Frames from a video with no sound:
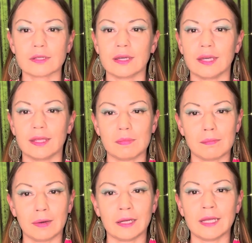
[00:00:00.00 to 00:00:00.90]
It can be
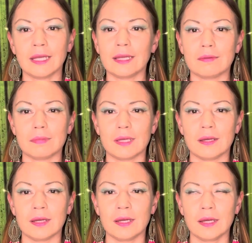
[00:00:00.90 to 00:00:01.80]
money, it can
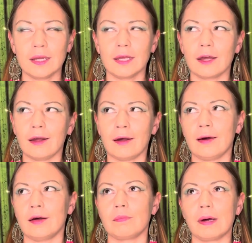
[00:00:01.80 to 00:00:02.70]
be
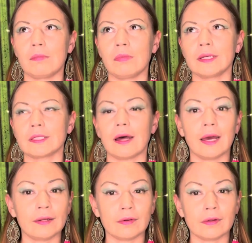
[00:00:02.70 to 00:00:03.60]
public
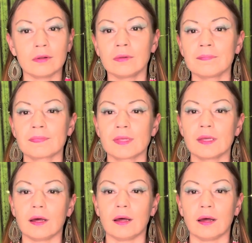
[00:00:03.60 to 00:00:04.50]
title,
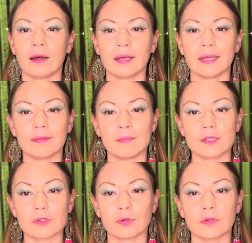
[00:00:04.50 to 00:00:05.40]
it can be
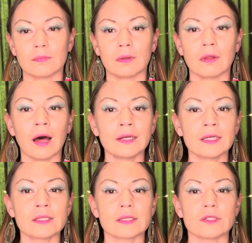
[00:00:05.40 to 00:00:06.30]
certain
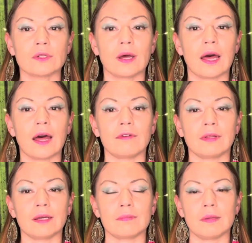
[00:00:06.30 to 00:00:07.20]
belongings that you have,
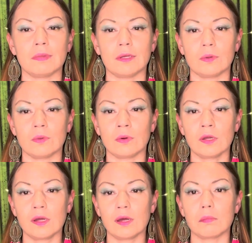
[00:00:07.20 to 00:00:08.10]
like maybe you
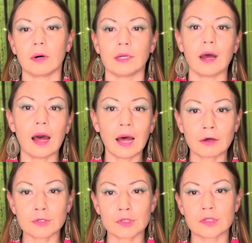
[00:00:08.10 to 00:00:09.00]
bought a
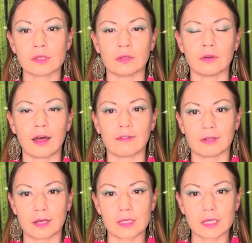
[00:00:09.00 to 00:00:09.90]
house, so you have a
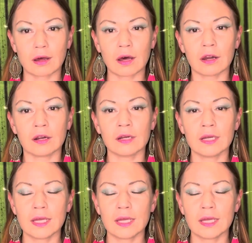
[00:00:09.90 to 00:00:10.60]
nice car,